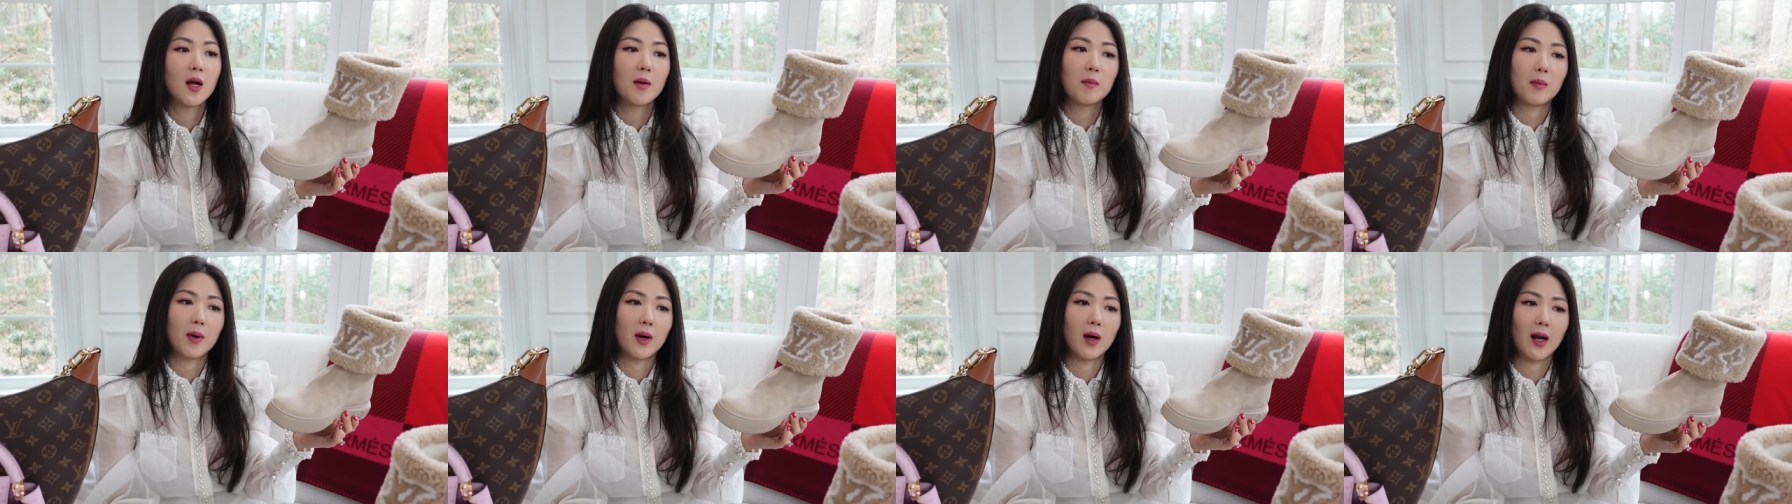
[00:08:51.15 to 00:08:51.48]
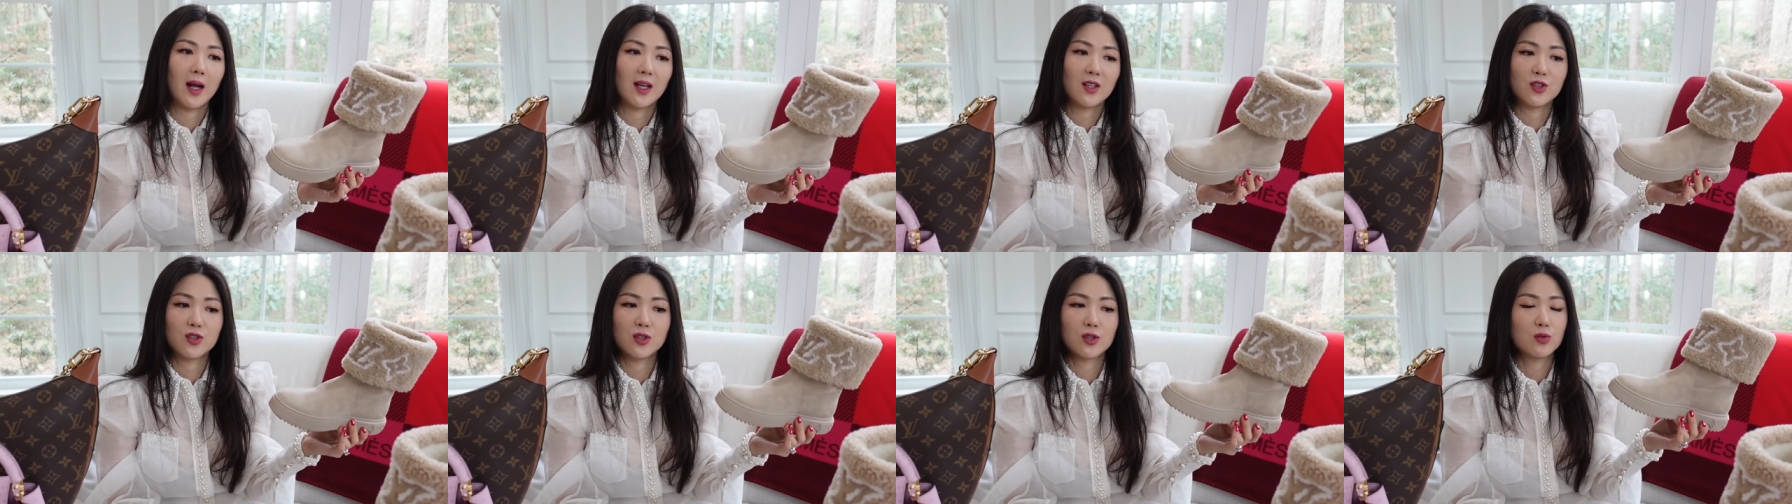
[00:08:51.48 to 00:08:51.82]
but
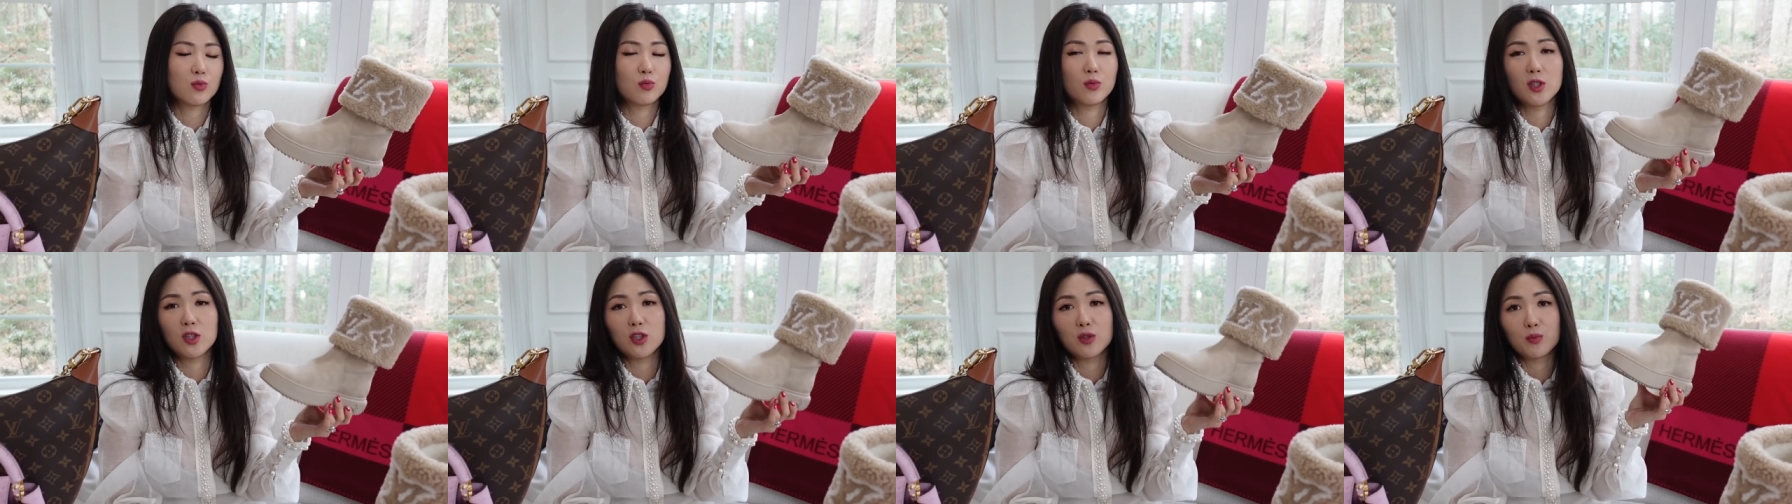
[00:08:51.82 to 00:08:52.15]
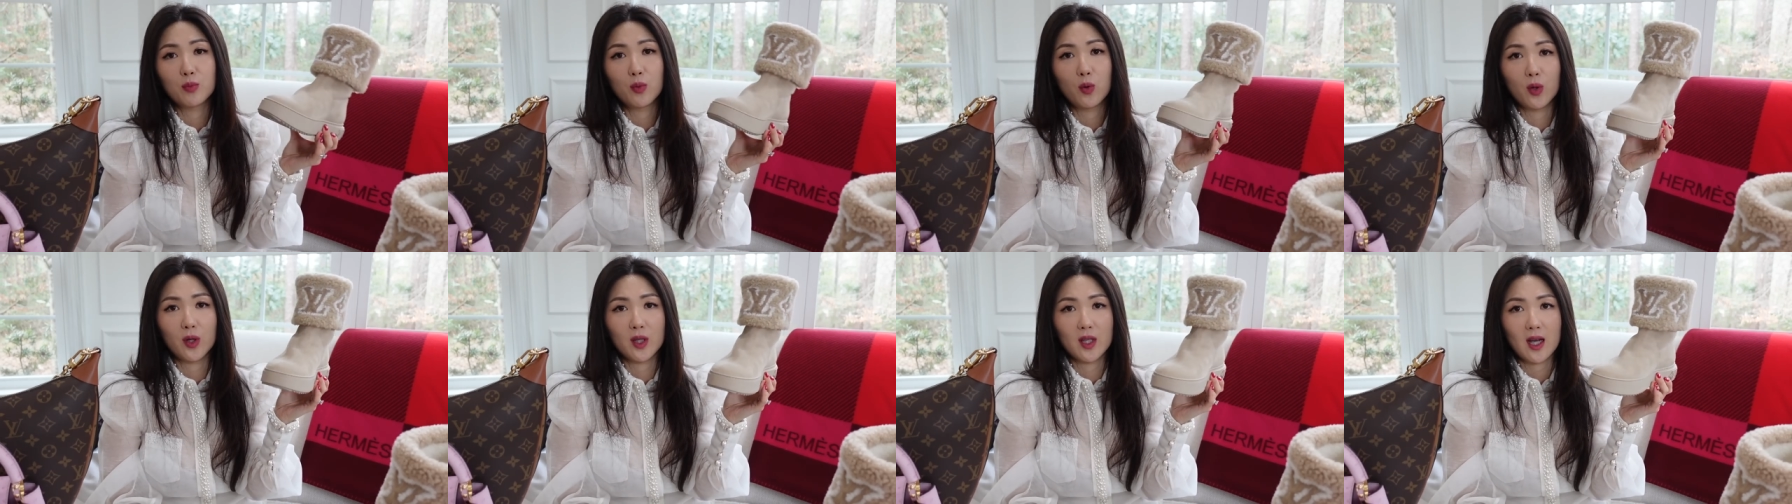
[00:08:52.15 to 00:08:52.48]
I just wanted to
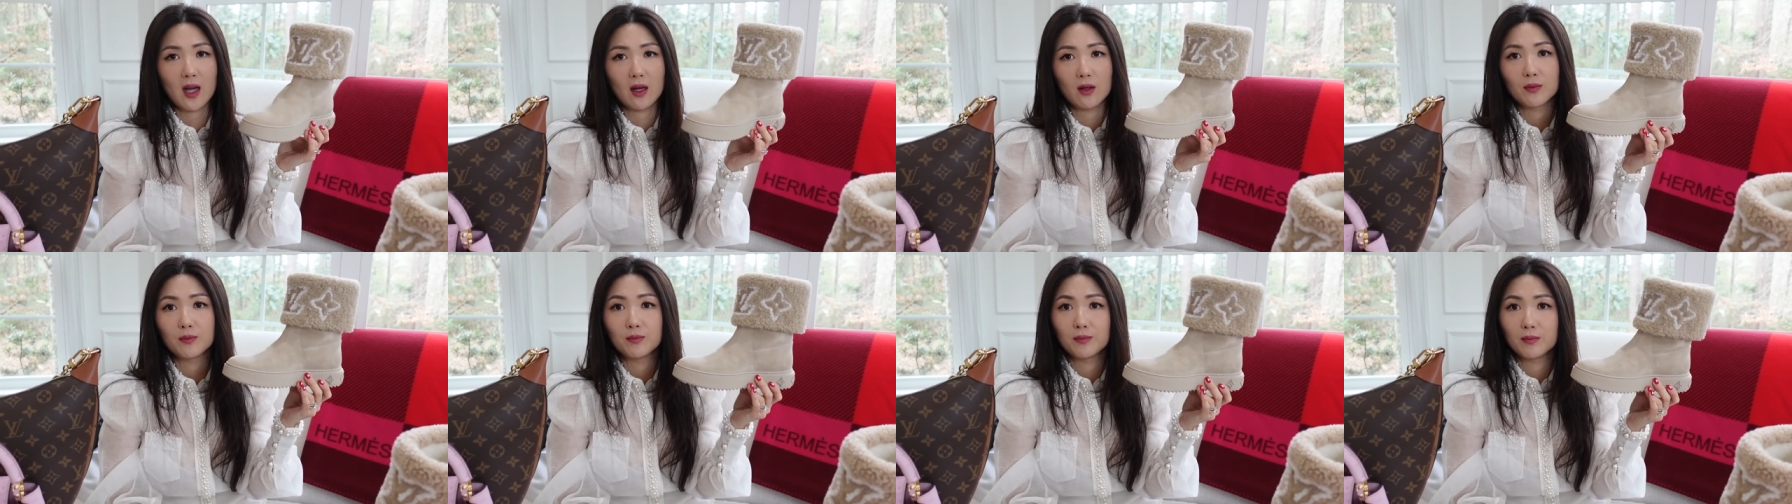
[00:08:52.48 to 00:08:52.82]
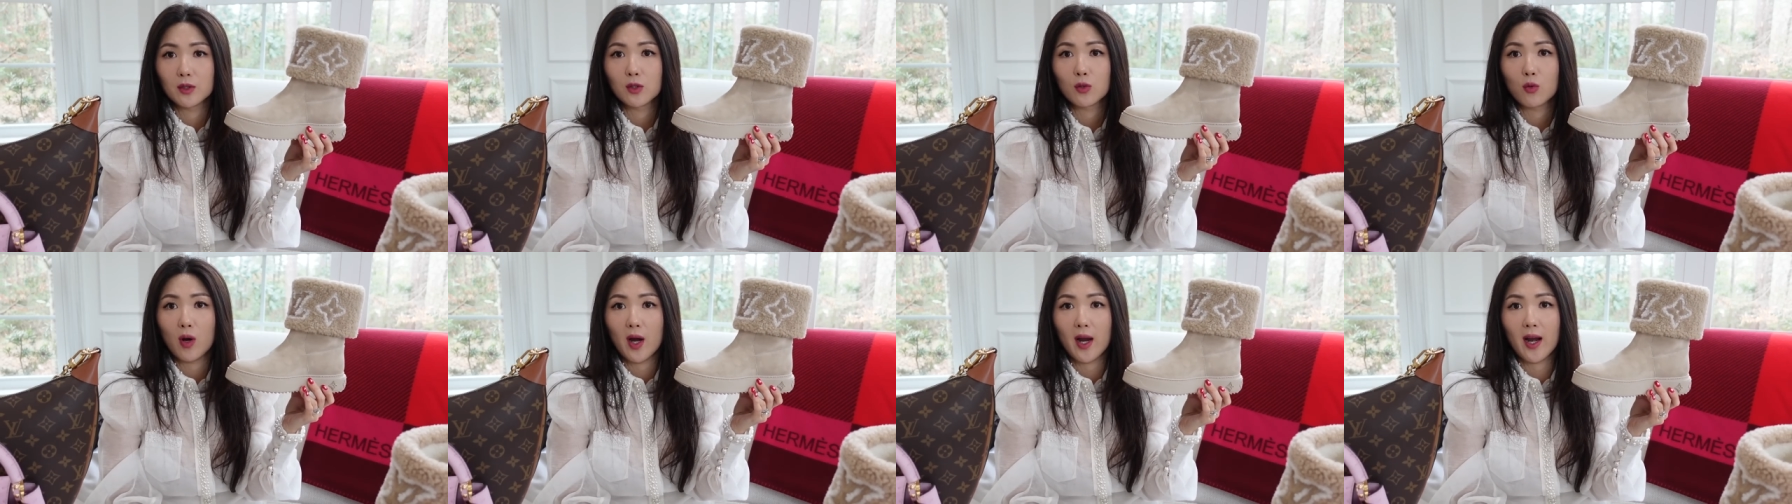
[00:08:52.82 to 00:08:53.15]
point out
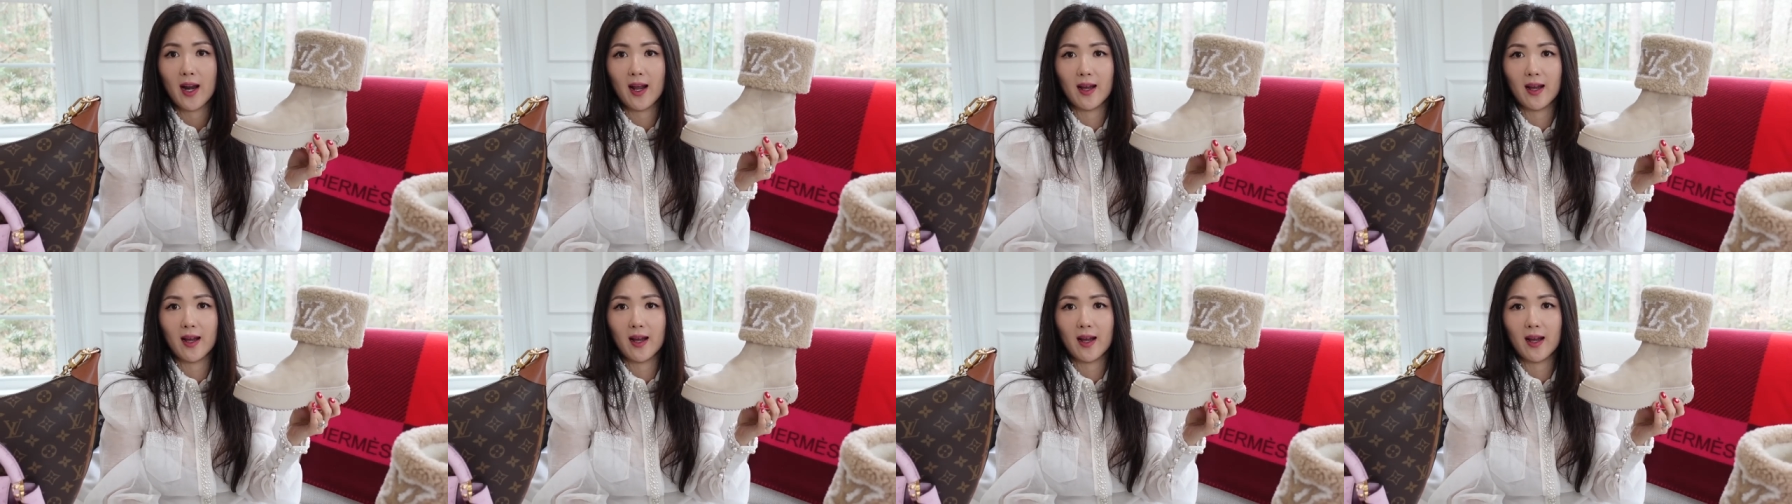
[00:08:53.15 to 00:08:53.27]
quite